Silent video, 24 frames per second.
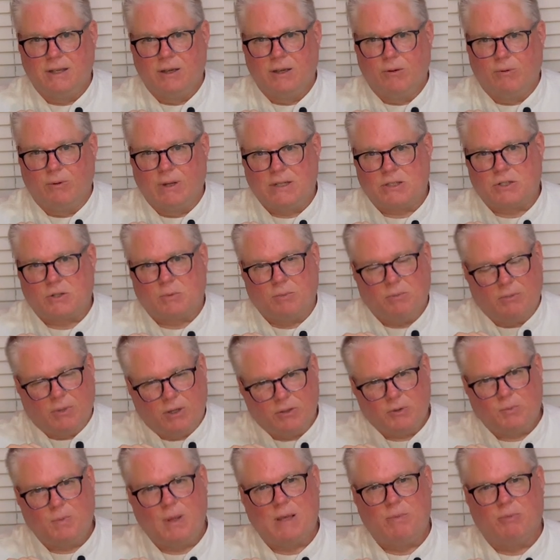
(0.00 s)
which
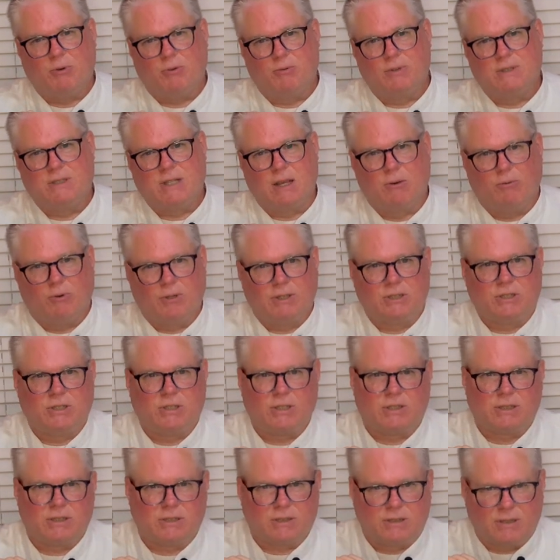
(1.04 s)
most people would say, well, it's
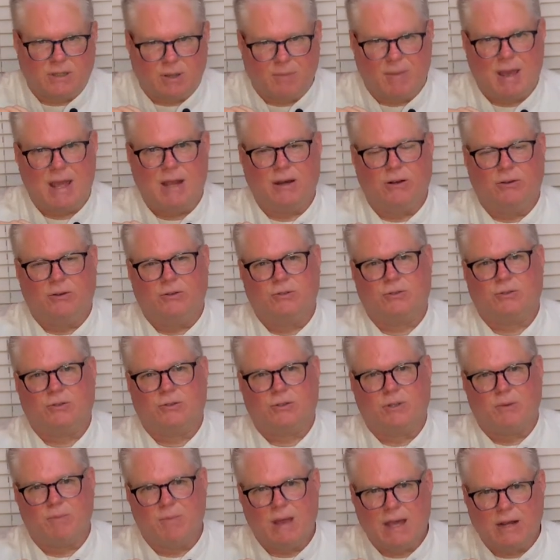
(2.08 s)
just tomatoes or
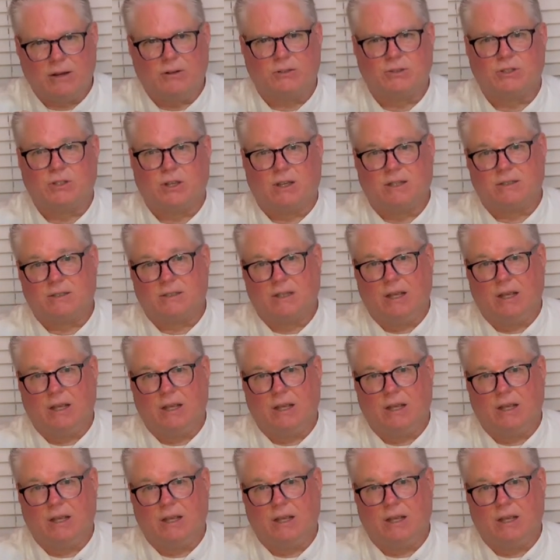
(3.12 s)
tomato sauce,